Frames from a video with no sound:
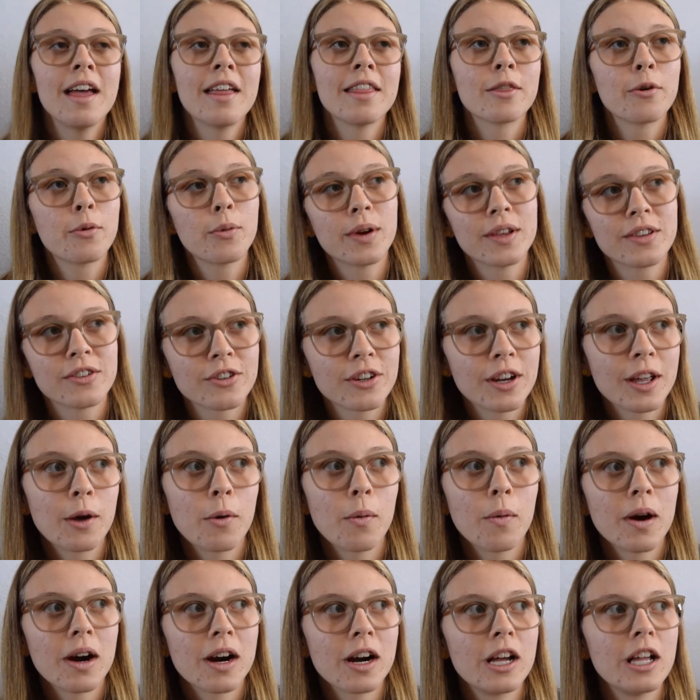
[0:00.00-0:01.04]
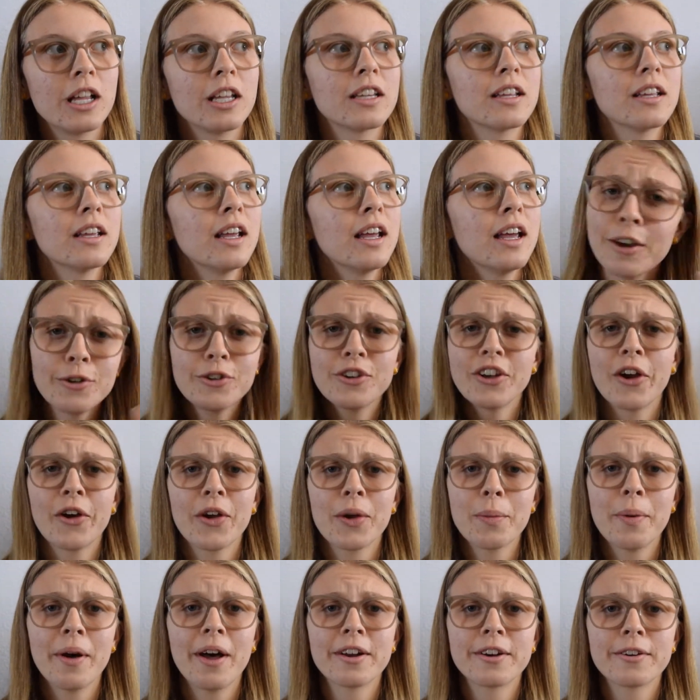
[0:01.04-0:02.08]
the Wizarding world. Huge
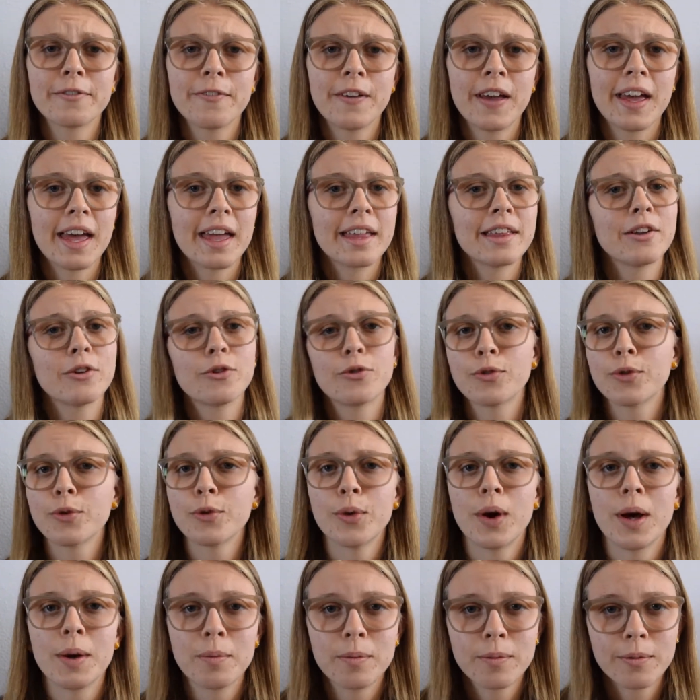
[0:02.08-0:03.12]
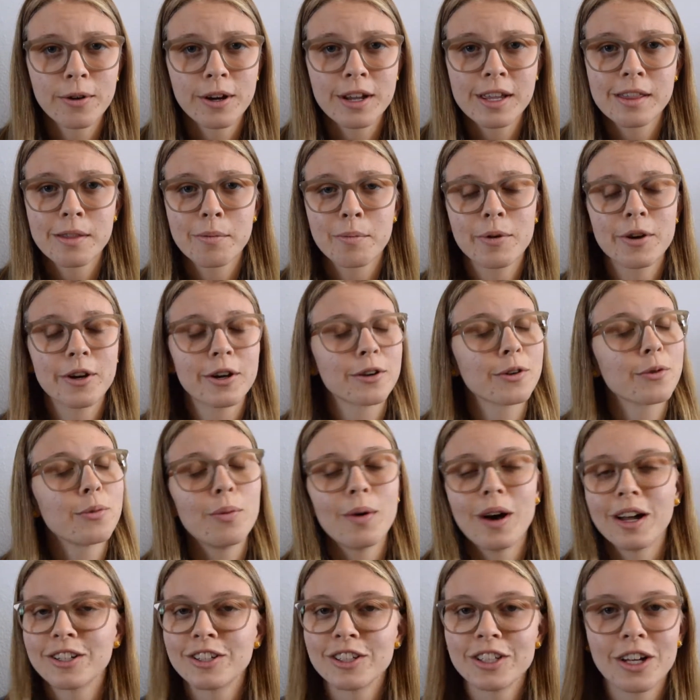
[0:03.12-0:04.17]
Harry Potter fan, grew up reading the books,
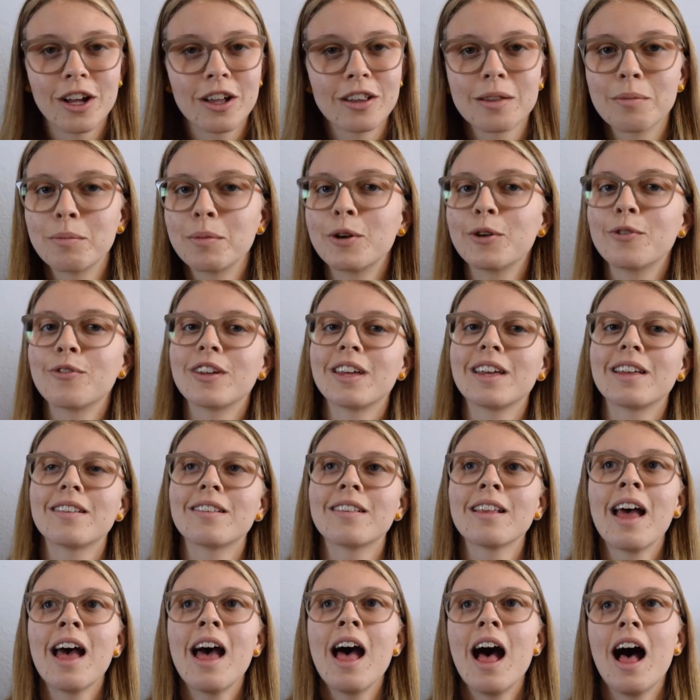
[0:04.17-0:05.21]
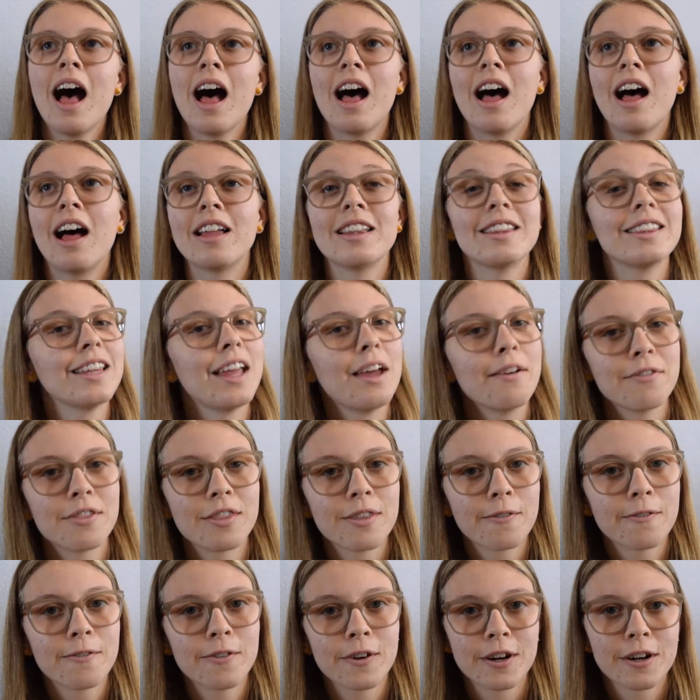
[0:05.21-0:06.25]
watching all the movies, loved
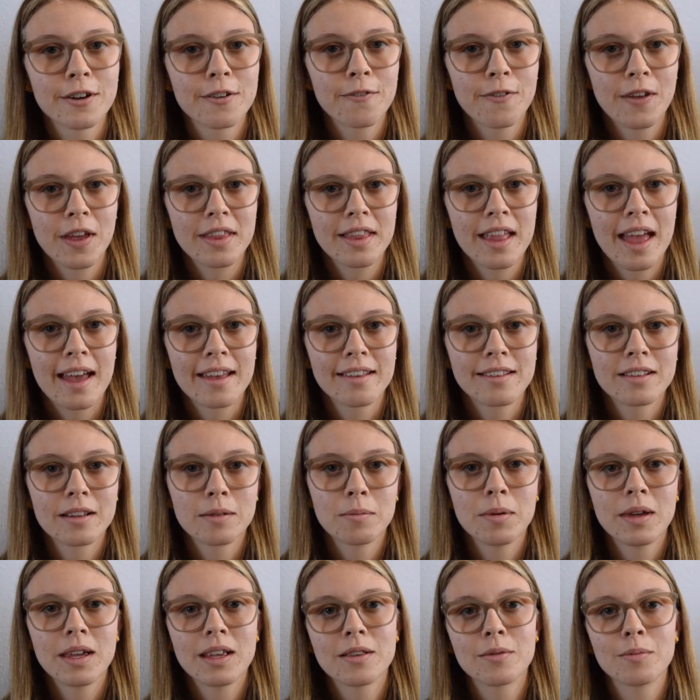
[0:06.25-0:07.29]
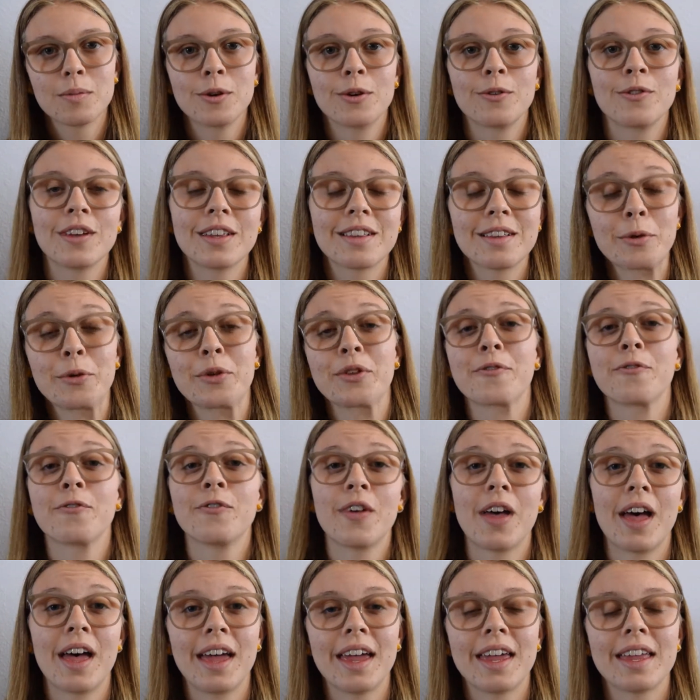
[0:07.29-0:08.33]
the first Fantastic Beasts movies. It was
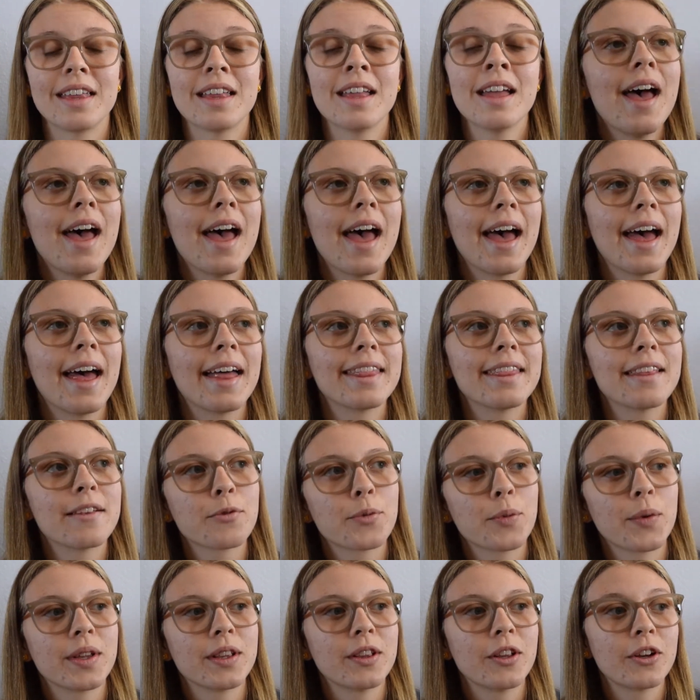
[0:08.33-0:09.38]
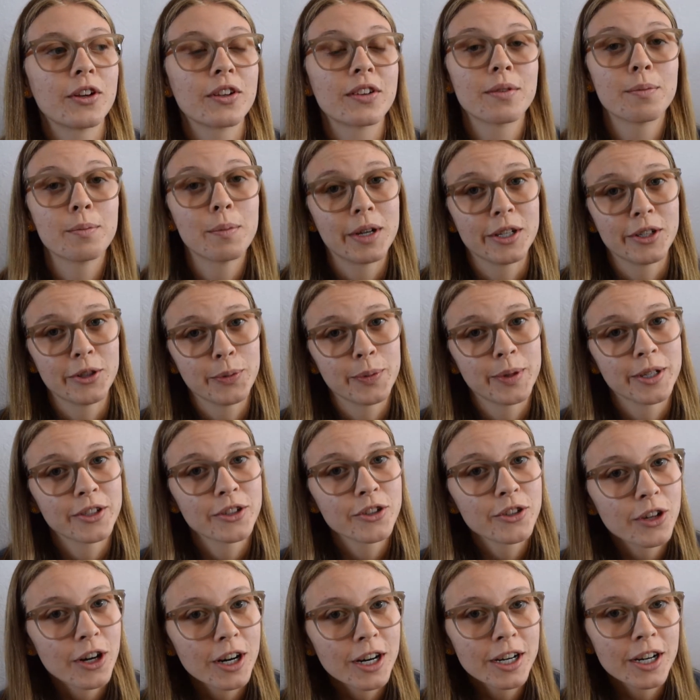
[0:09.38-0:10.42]
fun, and this one looks much,
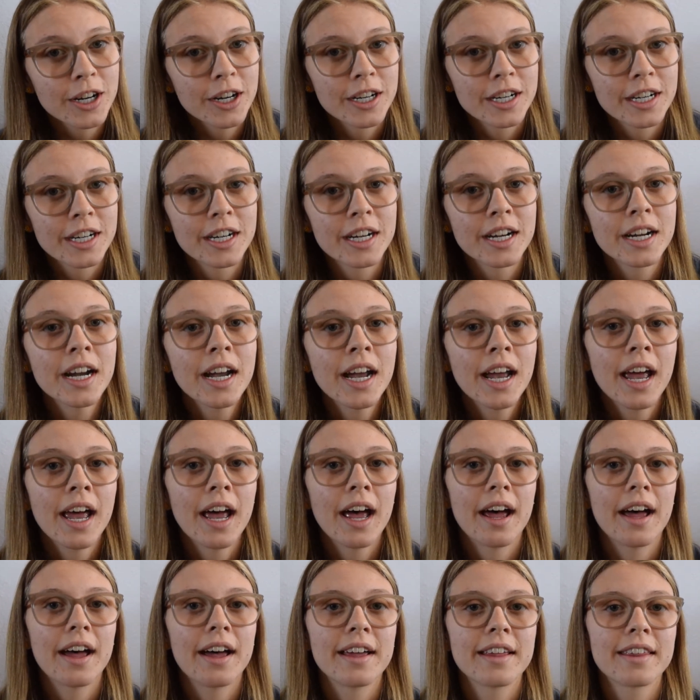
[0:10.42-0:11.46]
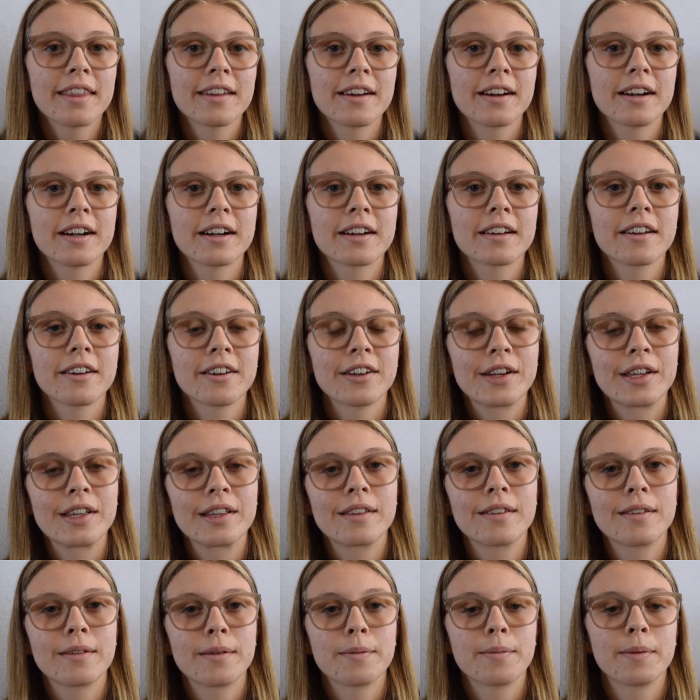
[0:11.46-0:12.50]
much darker. They're going
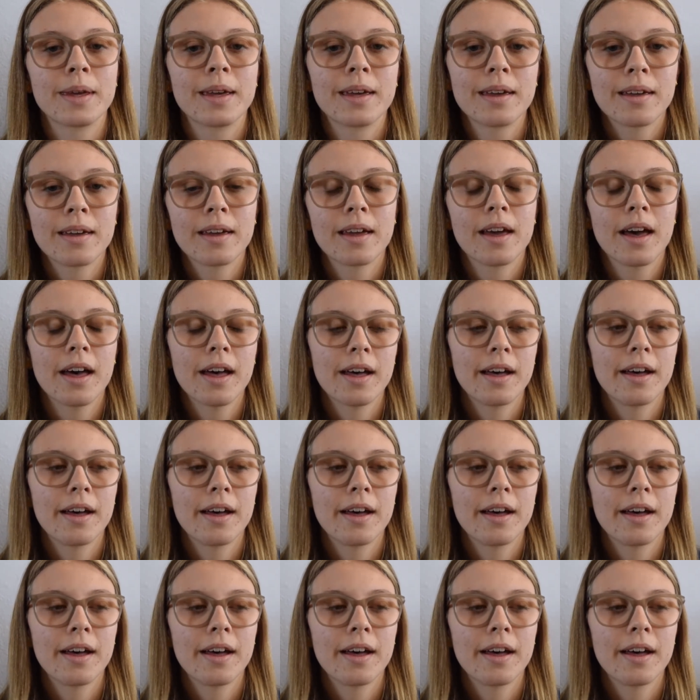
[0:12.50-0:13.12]
to be